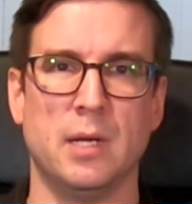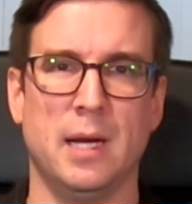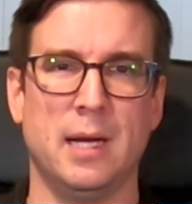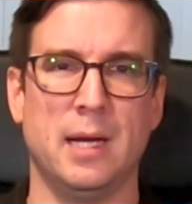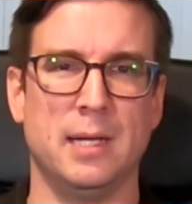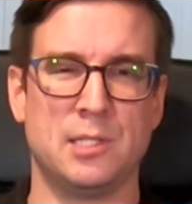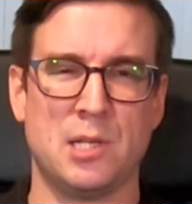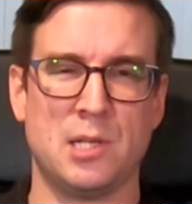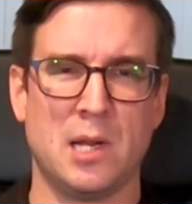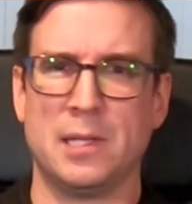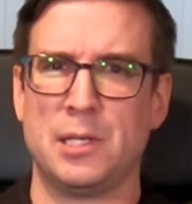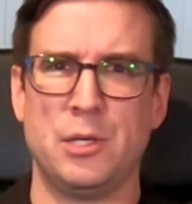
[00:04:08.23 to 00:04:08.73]

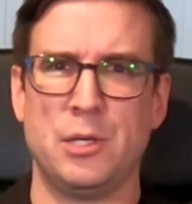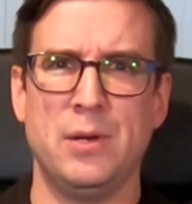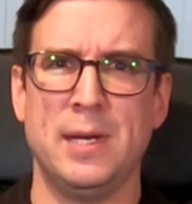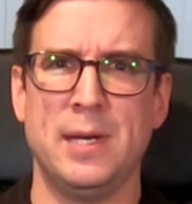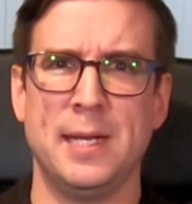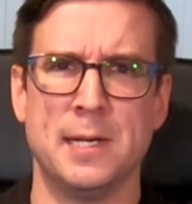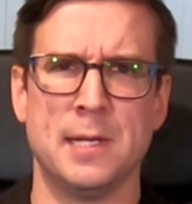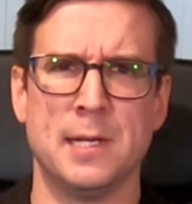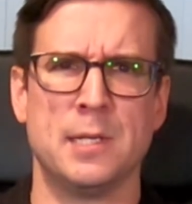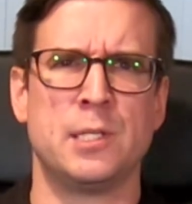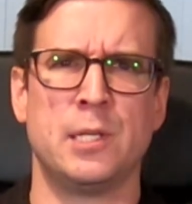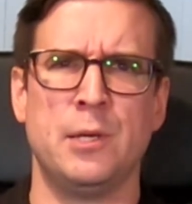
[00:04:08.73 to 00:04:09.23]
It's not like you need
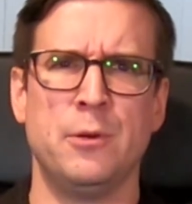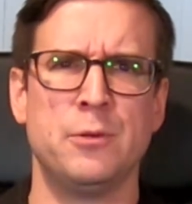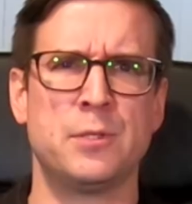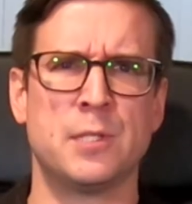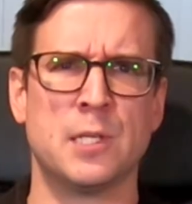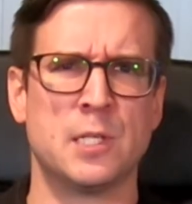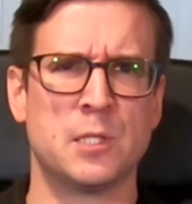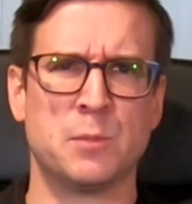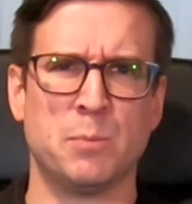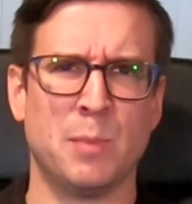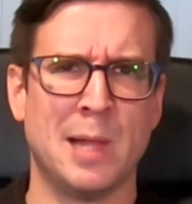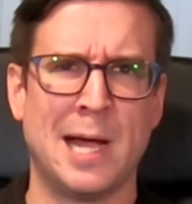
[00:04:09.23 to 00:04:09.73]
an excuse to
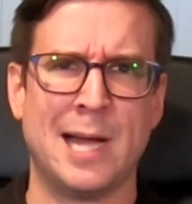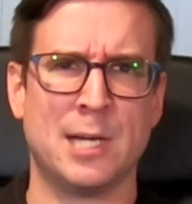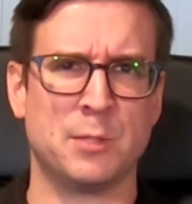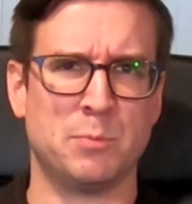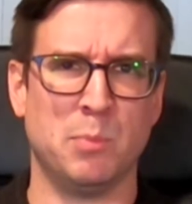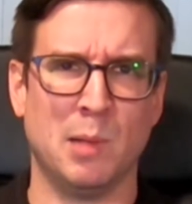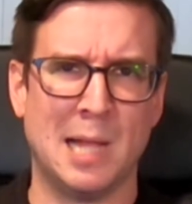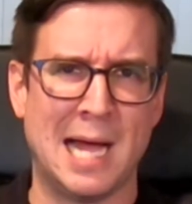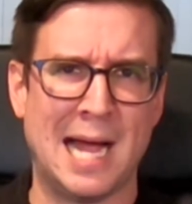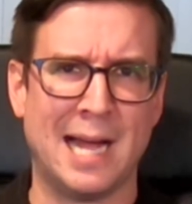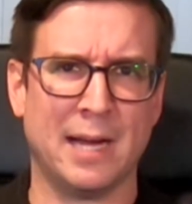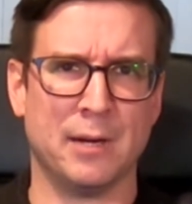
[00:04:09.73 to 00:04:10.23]
splash
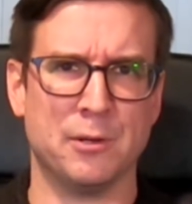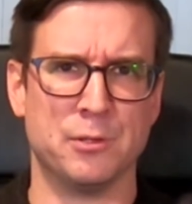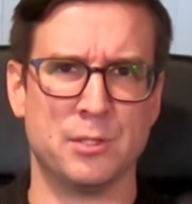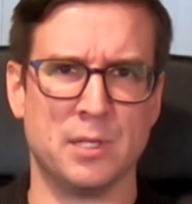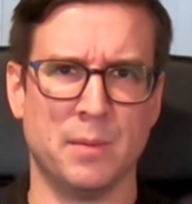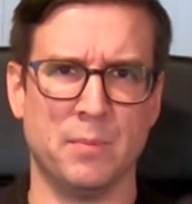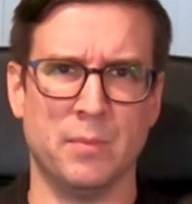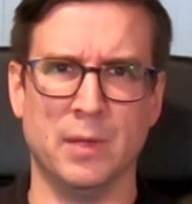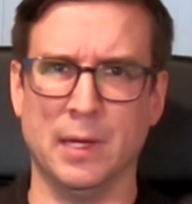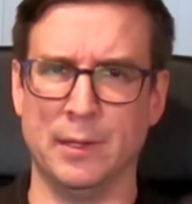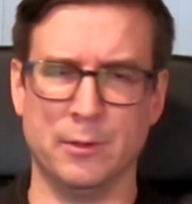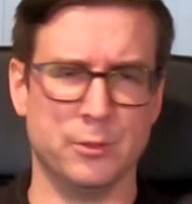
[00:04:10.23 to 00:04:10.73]
black or something.